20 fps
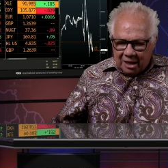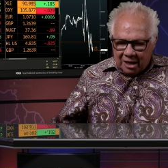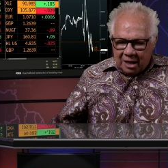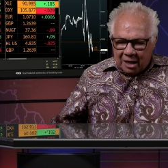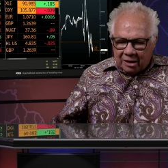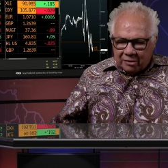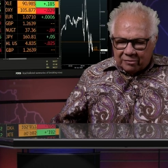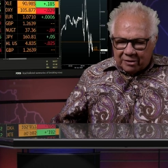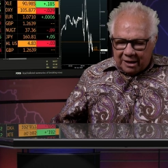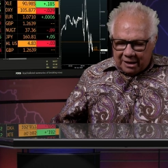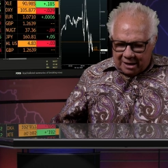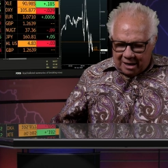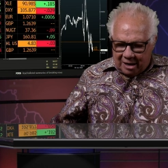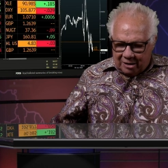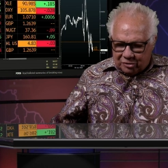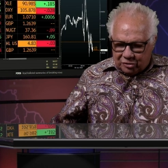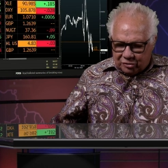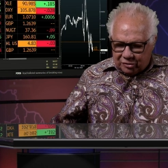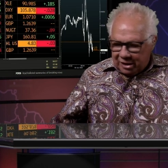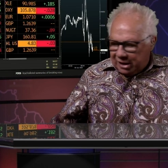right now
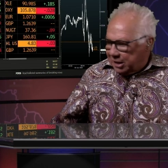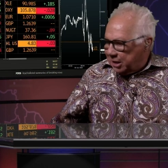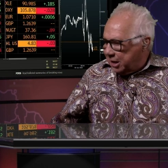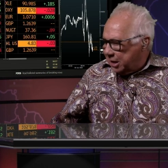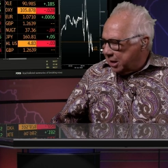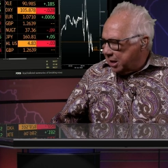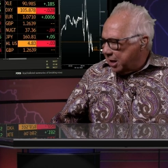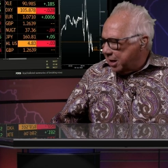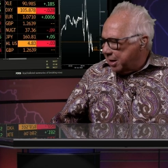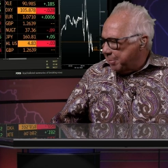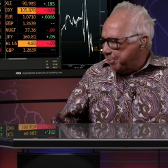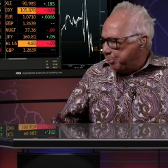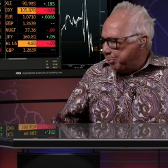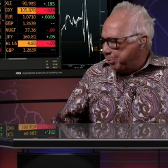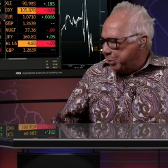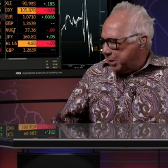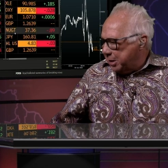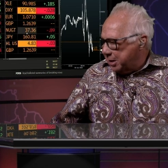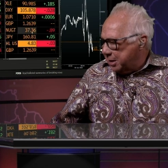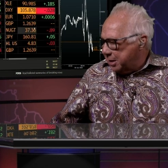trading up,
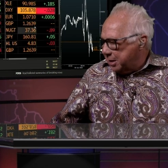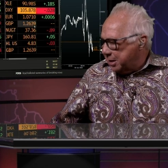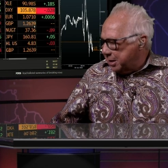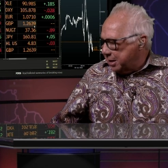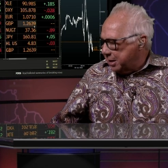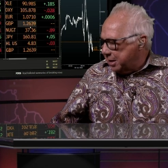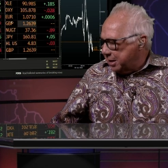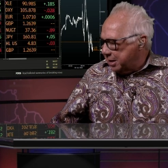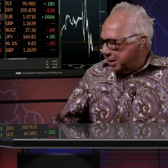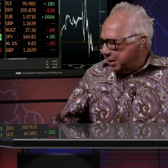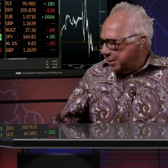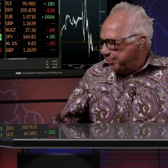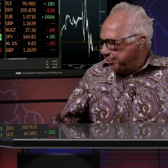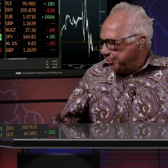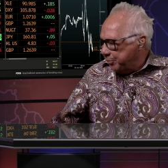uh,